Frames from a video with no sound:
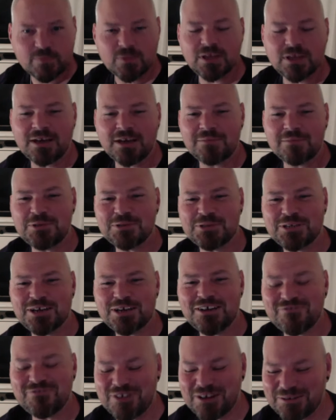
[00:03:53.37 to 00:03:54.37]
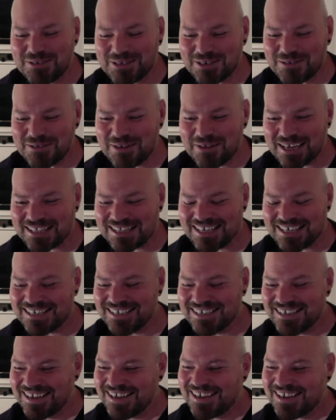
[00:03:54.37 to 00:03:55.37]
Um, using oh, iPhoto oh, okay. back then,
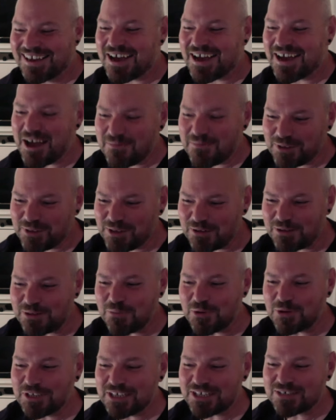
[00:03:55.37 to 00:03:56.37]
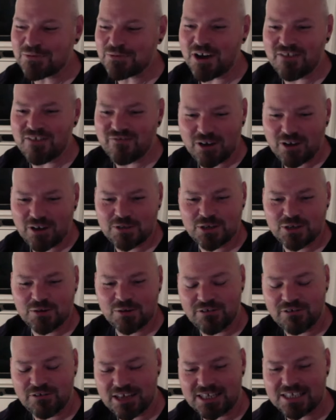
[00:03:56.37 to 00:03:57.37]
um, load them all into iPhoto,
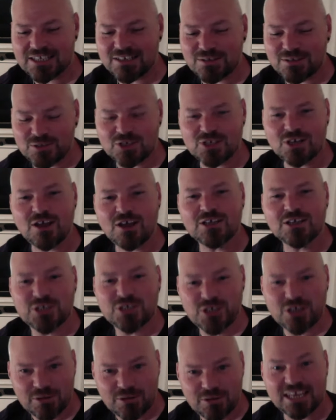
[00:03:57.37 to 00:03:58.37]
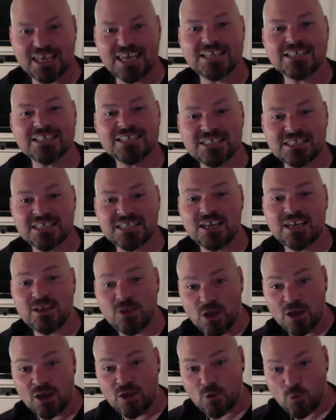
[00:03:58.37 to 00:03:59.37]
create this little slideshow. They get to
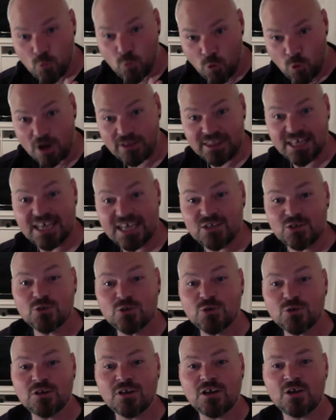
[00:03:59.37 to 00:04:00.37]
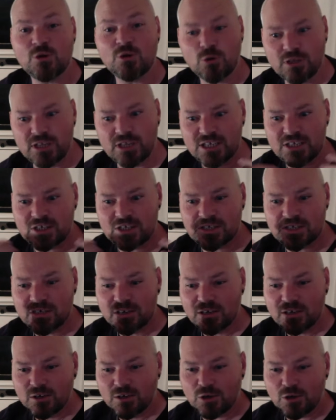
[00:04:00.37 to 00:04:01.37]
see what they'd done and all this
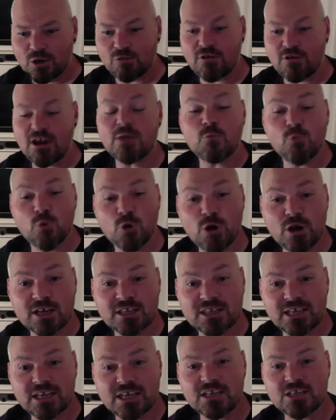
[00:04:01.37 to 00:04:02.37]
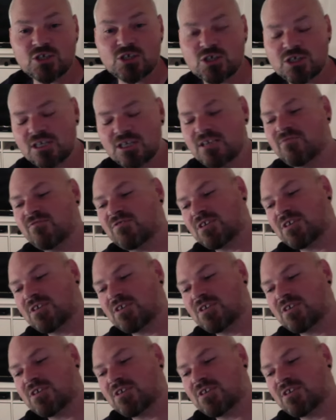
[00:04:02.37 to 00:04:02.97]
great work they'd achieved.